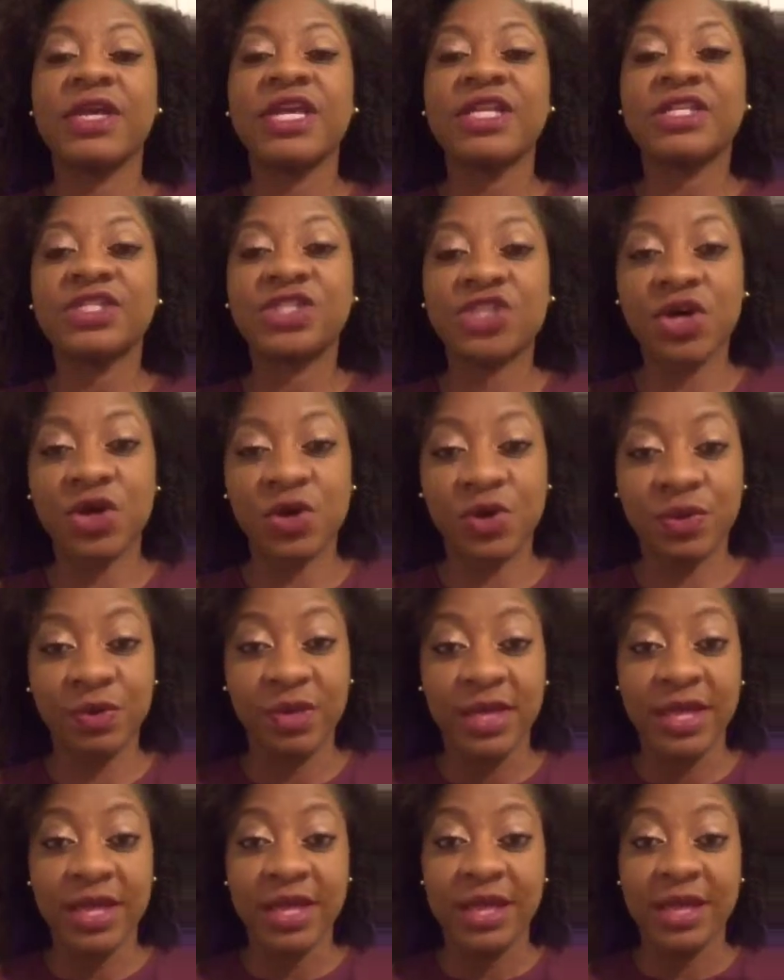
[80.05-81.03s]
So
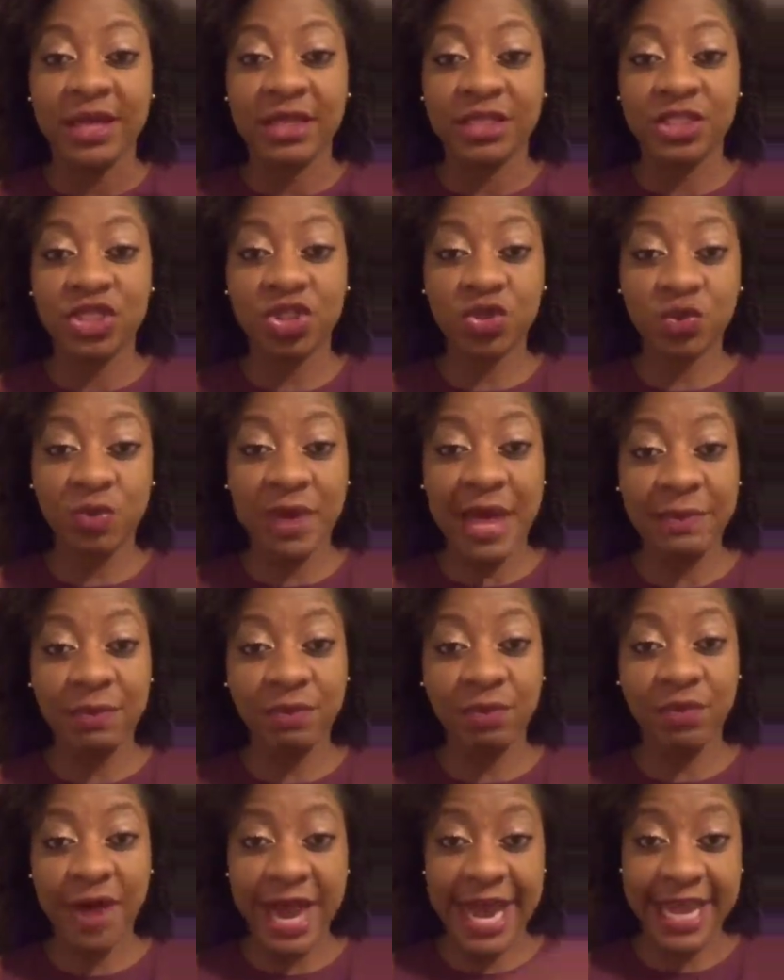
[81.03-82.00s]
swipe
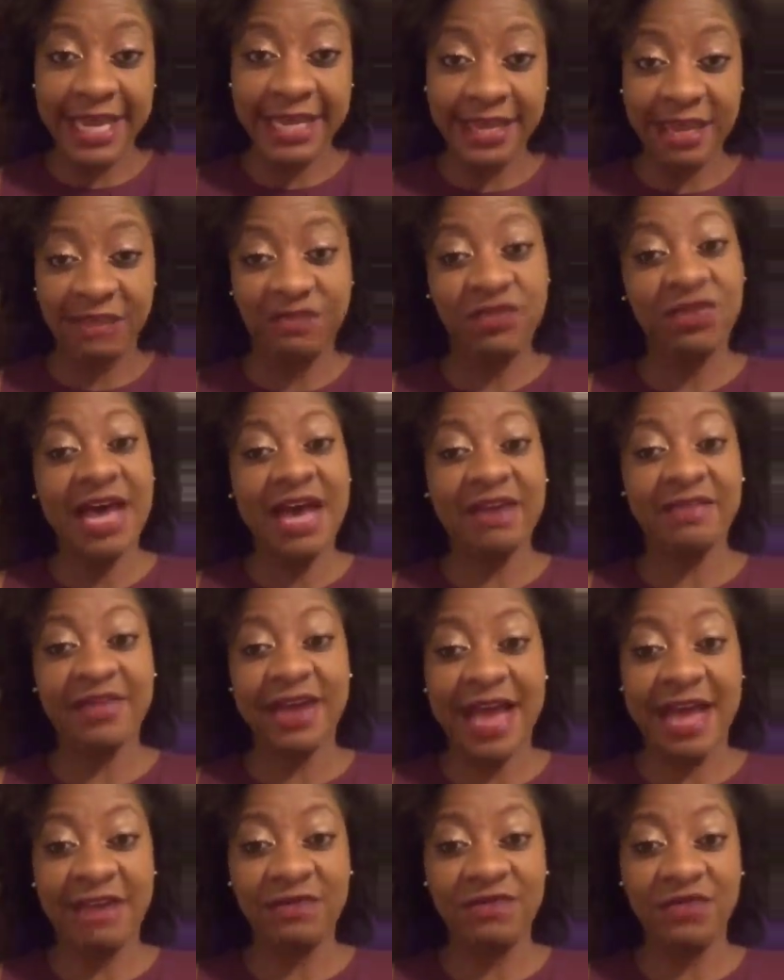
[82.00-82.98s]
right if you have an
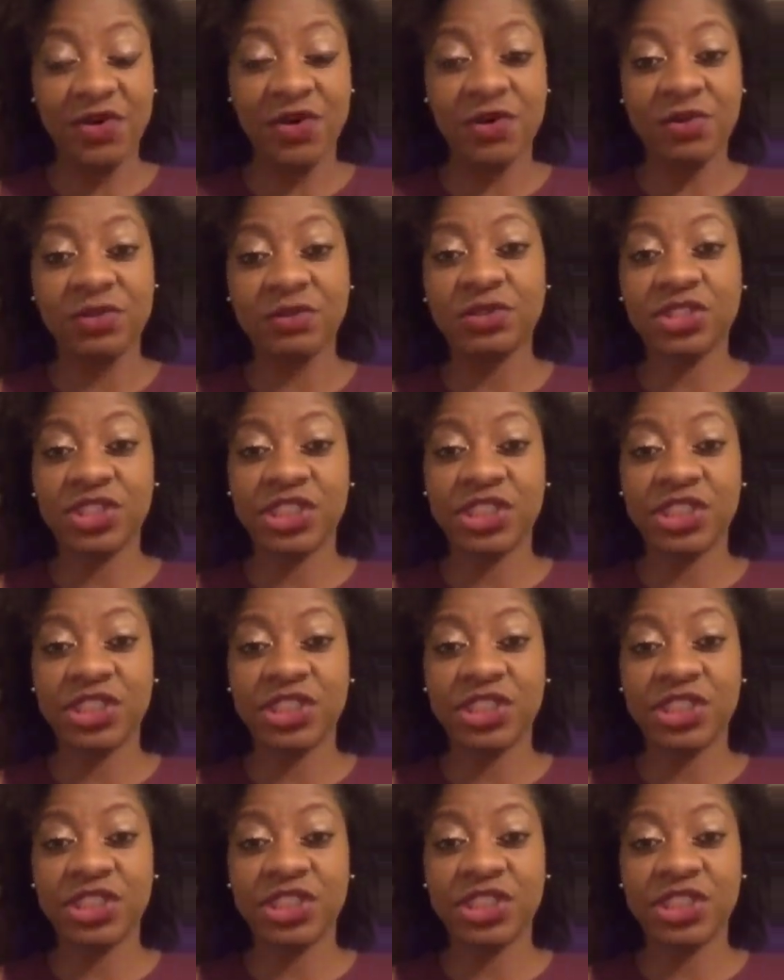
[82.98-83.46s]
iPhone,